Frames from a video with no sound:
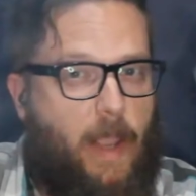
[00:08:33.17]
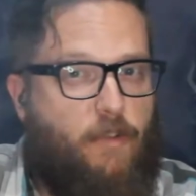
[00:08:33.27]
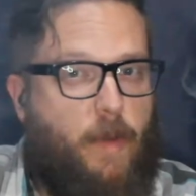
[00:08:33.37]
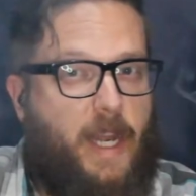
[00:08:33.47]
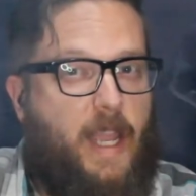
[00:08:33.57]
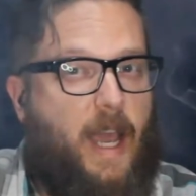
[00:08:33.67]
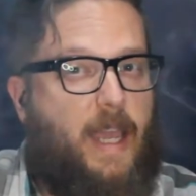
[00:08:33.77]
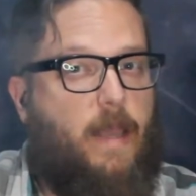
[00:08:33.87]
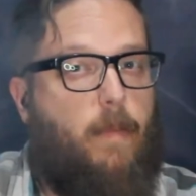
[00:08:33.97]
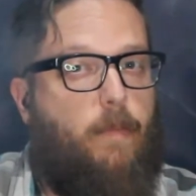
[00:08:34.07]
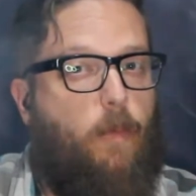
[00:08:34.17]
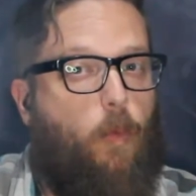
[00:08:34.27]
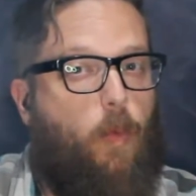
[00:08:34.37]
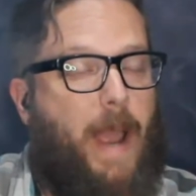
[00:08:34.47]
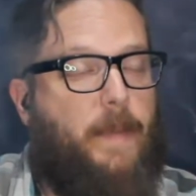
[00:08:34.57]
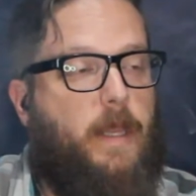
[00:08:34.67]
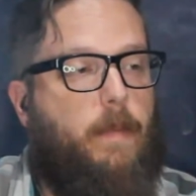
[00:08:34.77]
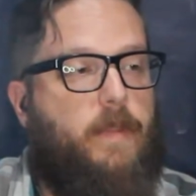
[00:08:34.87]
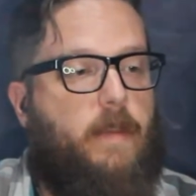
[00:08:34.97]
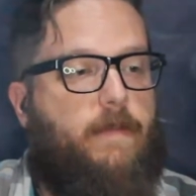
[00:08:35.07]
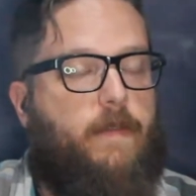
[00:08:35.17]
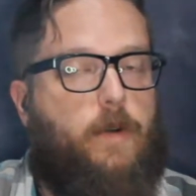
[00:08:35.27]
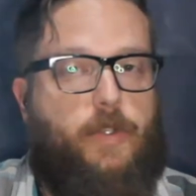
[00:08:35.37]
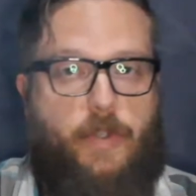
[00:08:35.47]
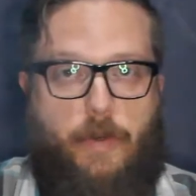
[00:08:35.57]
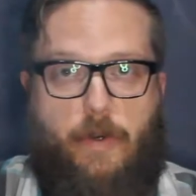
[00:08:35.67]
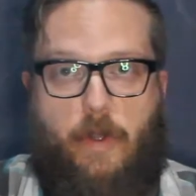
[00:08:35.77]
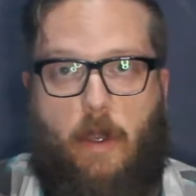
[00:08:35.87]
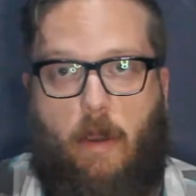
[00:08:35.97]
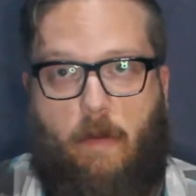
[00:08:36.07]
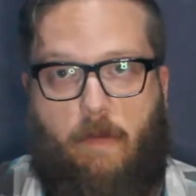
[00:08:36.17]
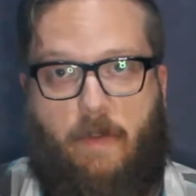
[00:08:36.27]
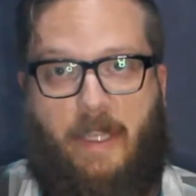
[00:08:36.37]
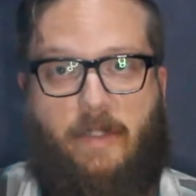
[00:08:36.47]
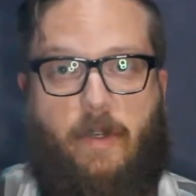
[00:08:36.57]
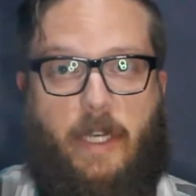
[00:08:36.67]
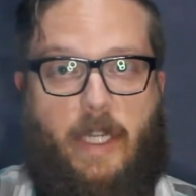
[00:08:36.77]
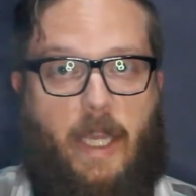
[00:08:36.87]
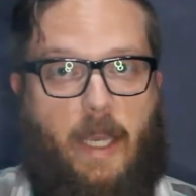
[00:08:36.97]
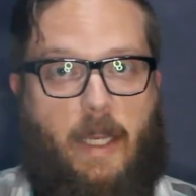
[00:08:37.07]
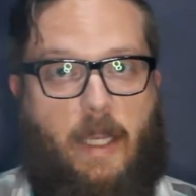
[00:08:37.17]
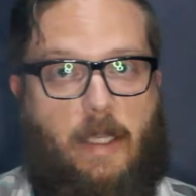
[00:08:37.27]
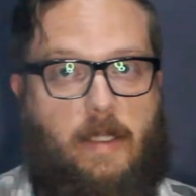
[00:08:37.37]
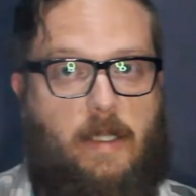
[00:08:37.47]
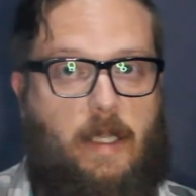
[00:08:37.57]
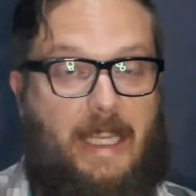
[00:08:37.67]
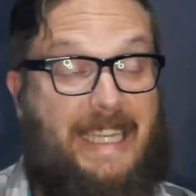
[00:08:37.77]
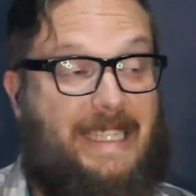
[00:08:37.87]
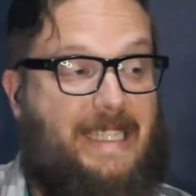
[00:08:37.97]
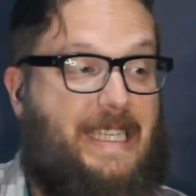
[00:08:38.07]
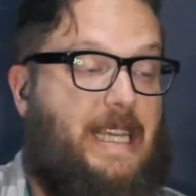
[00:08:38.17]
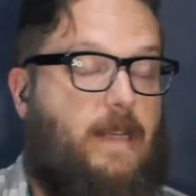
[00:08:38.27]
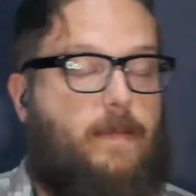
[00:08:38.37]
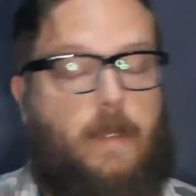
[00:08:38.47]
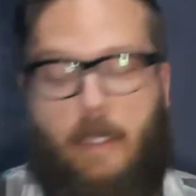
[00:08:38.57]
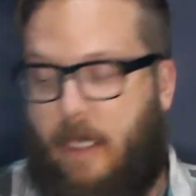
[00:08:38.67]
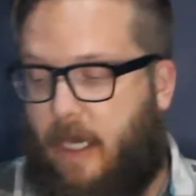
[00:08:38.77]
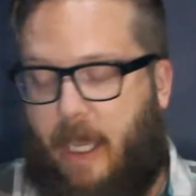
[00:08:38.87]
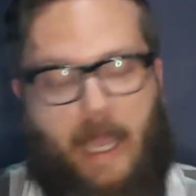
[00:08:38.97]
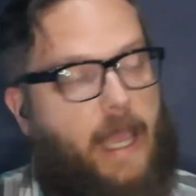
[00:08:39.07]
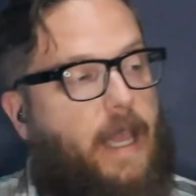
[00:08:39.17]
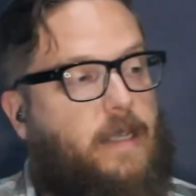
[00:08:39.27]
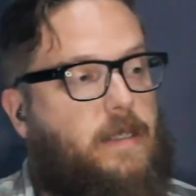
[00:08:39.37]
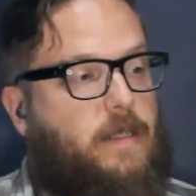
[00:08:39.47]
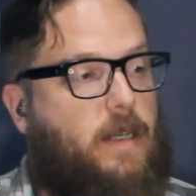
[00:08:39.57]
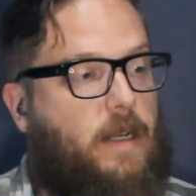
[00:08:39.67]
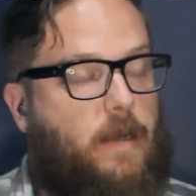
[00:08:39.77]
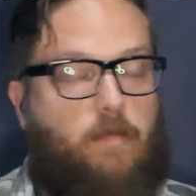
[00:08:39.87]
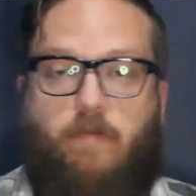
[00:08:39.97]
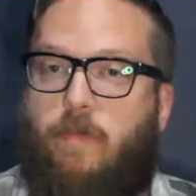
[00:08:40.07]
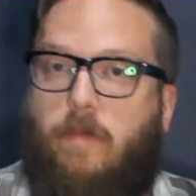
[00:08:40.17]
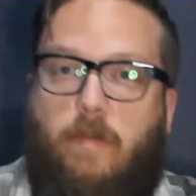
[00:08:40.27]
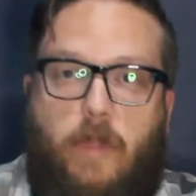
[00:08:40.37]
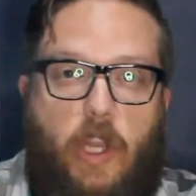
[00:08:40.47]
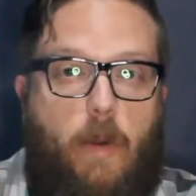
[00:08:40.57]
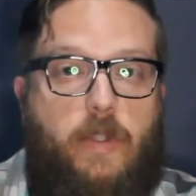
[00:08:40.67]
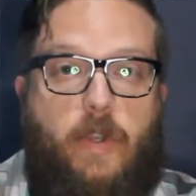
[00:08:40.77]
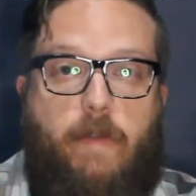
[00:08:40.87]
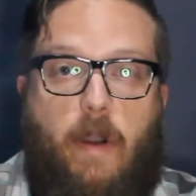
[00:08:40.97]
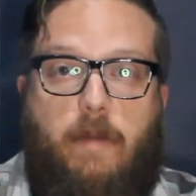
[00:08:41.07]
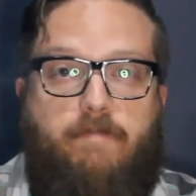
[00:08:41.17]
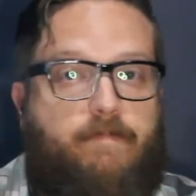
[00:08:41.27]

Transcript: everybody, I am wrapping up the first third of the Trinidad y Cia, and you know what, so far,